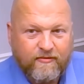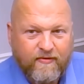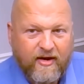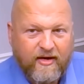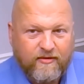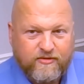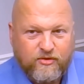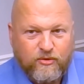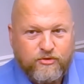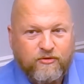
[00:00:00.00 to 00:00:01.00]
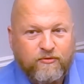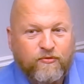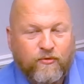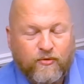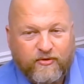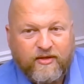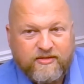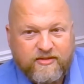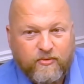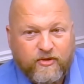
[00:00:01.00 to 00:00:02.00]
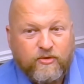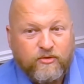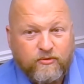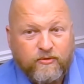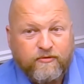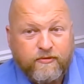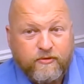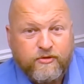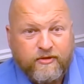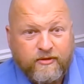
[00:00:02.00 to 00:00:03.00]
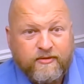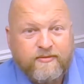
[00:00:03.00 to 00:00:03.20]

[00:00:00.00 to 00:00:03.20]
find a solution for things that we could do in the future.